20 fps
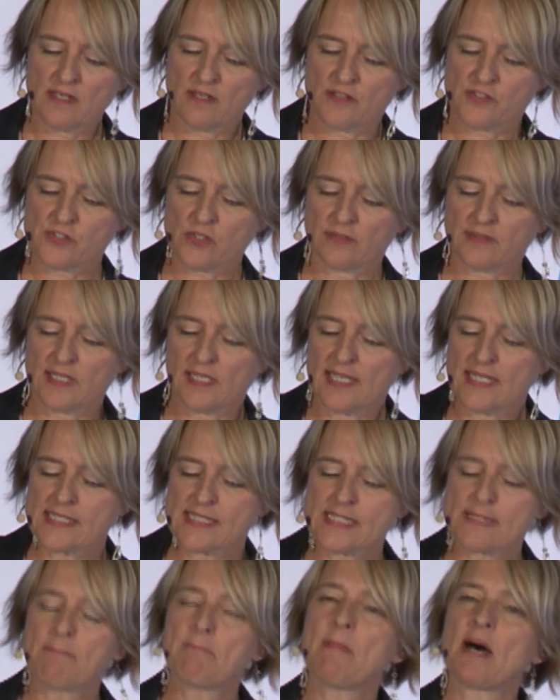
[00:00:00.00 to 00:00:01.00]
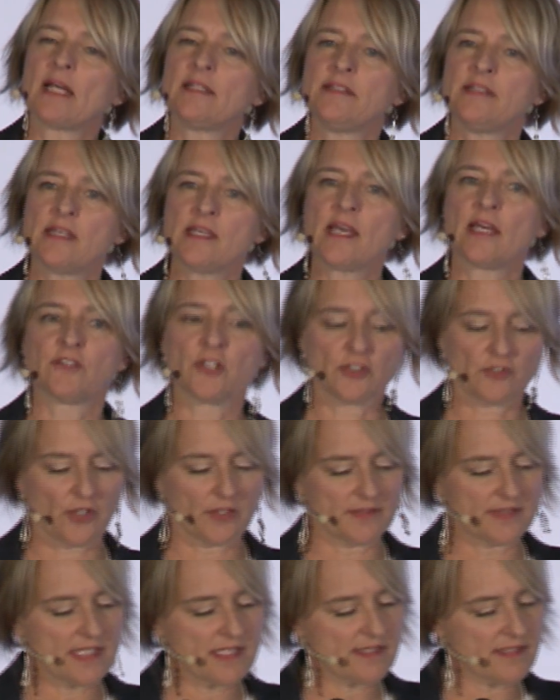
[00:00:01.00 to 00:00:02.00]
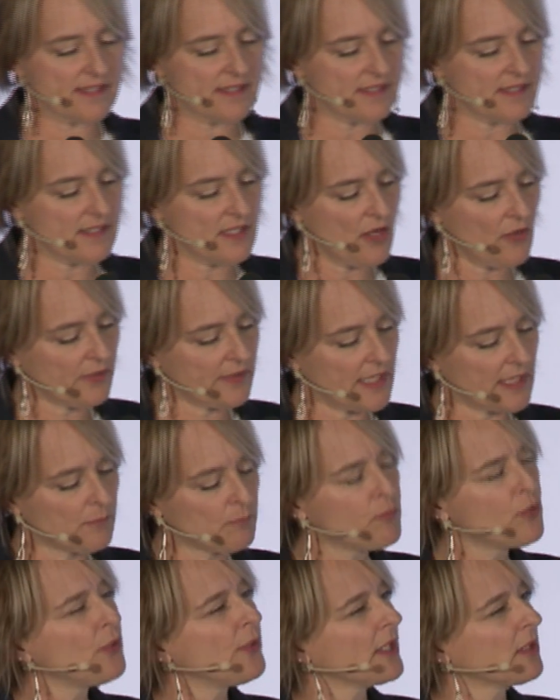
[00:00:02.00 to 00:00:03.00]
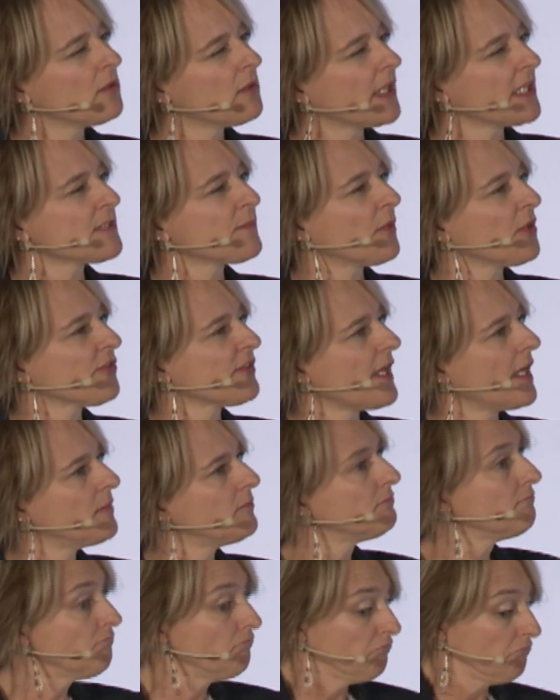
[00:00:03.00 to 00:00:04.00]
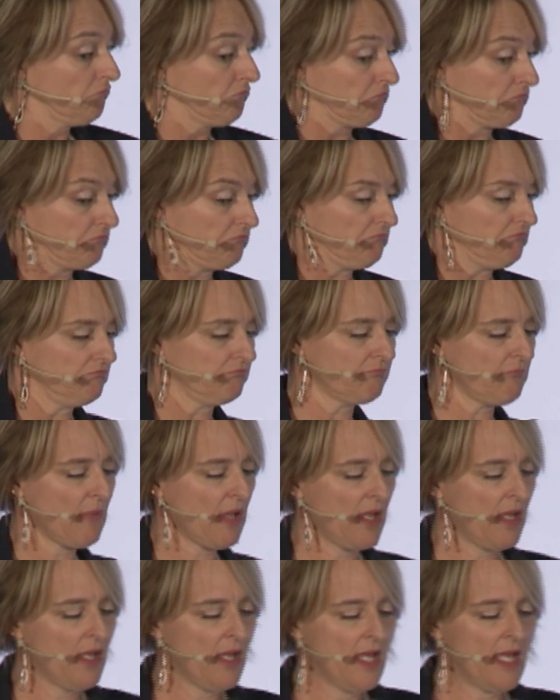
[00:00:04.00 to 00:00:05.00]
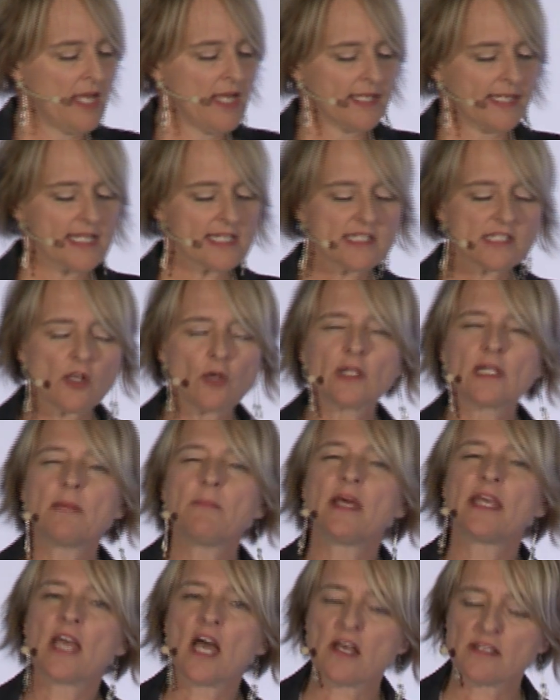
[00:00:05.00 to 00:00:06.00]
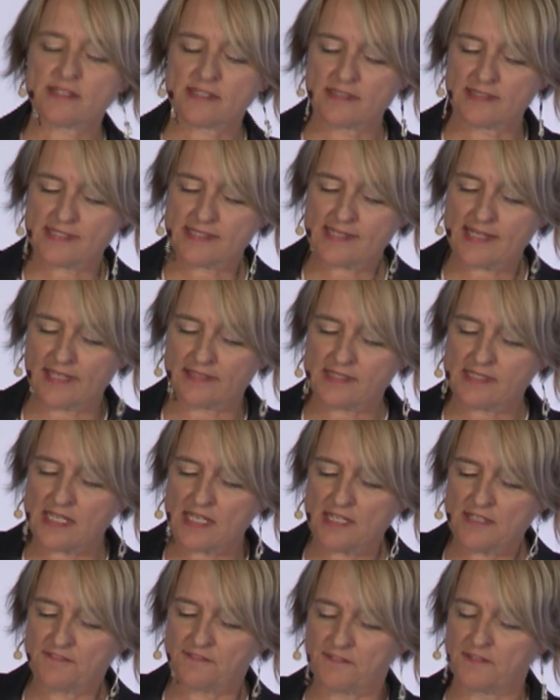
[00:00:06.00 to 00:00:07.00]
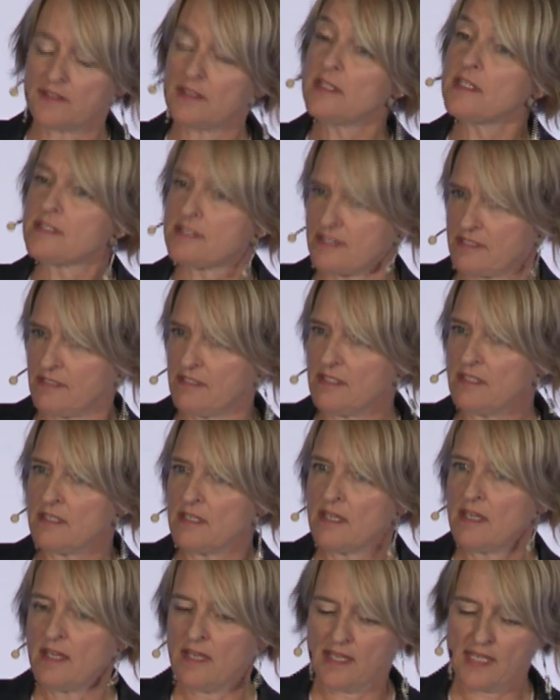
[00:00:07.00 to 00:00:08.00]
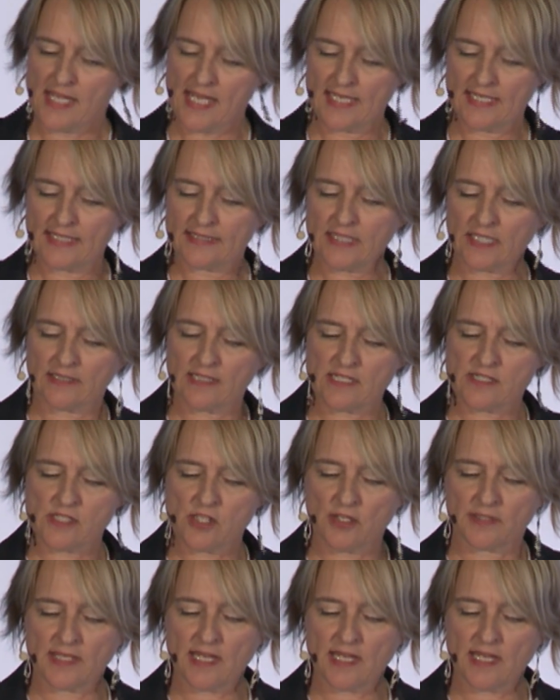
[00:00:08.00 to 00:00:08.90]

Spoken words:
how are human values very intimately linked to our decision to be more environmentally responsible?